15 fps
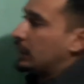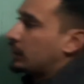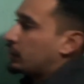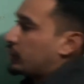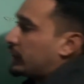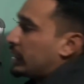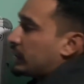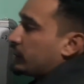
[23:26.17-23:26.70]
so
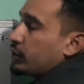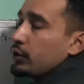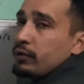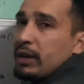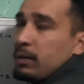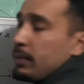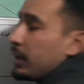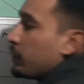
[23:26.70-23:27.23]
ratio
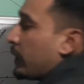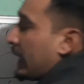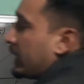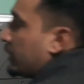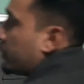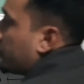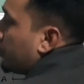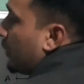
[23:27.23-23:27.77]
will be
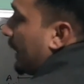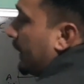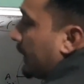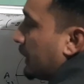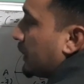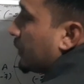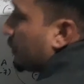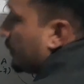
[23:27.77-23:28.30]
1:1. So